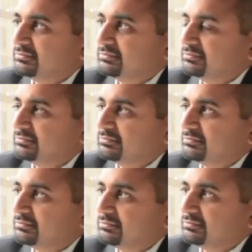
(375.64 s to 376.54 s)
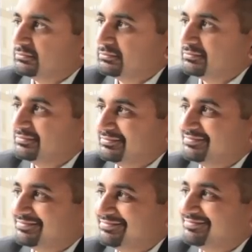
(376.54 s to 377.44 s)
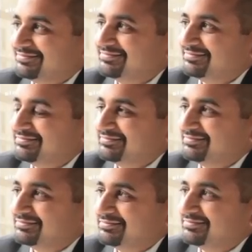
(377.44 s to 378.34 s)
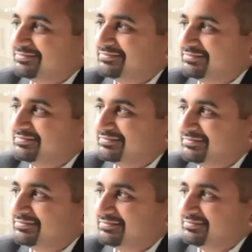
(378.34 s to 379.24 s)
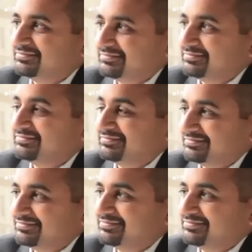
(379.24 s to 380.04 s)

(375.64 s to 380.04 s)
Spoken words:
No words are spoken by the person on screen.